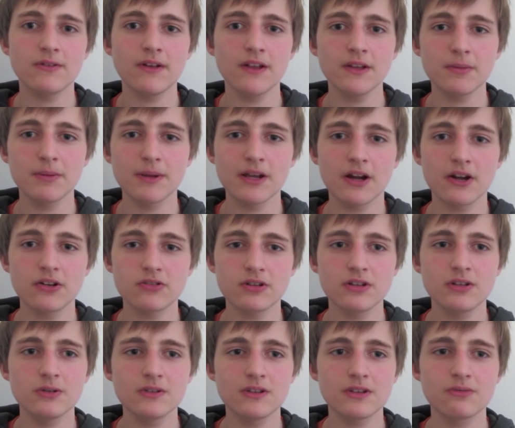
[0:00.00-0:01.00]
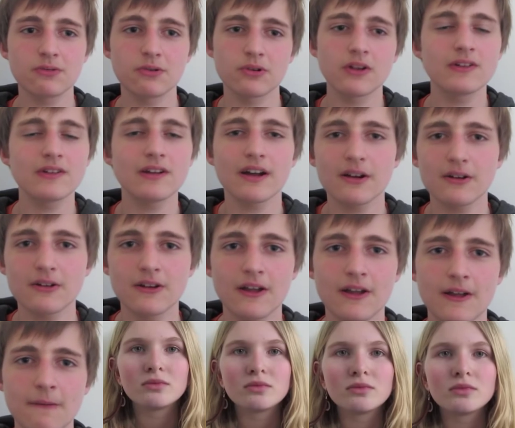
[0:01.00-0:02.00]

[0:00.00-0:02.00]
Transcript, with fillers: developing country uses for an entire day.